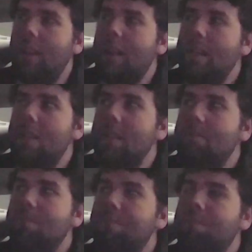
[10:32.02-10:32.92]

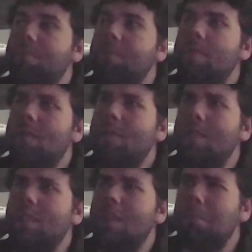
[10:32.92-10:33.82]
uh,
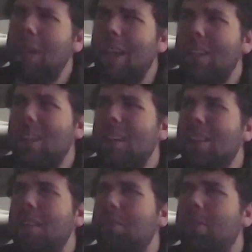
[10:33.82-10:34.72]
depending
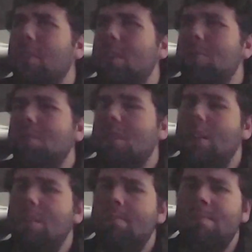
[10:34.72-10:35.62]
on if you're
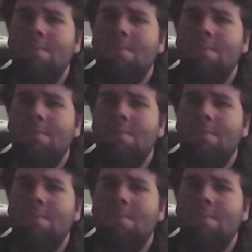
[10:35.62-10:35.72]
interested,